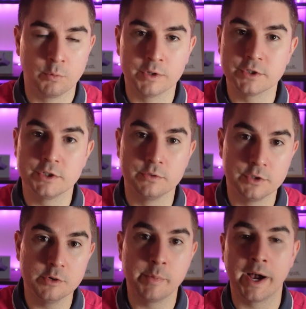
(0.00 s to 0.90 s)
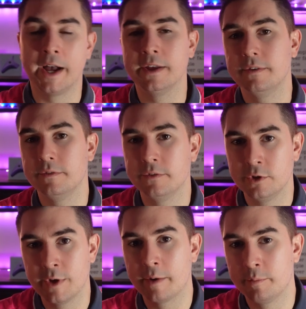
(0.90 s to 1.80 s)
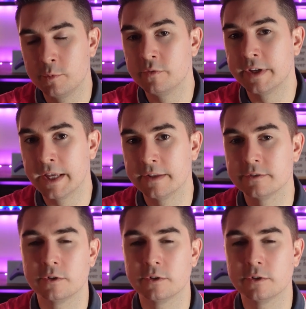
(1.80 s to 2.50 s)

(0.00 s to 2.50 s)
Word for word: Once you do buy, you gotta move again.